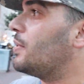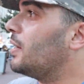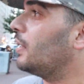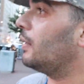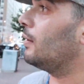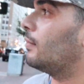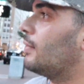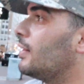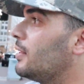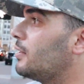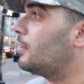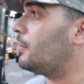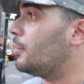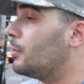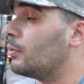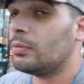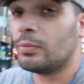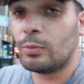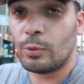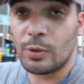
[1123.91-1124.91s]
me thing to
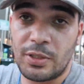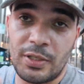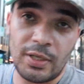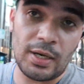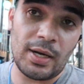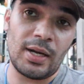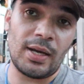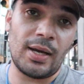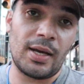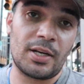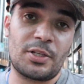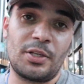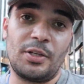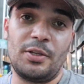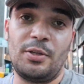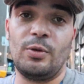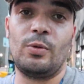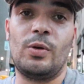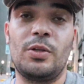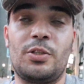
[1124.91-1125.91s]
do, which I actually
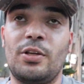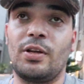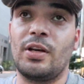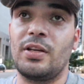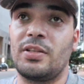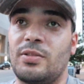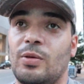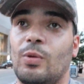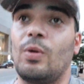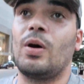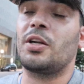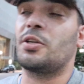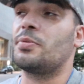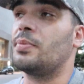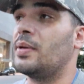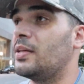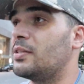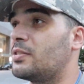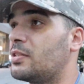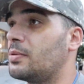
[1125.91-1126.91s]
do want you guys to watch
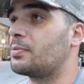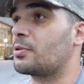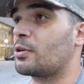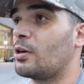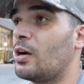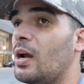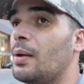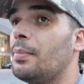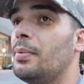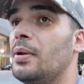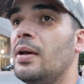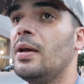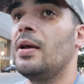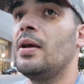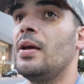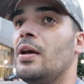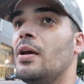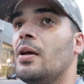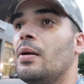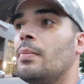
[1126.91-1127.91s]
me and subscribe.
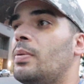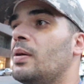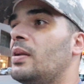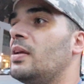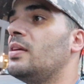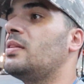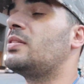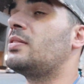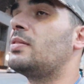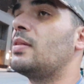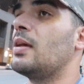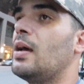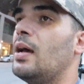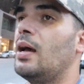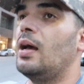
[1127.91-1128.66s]
But it's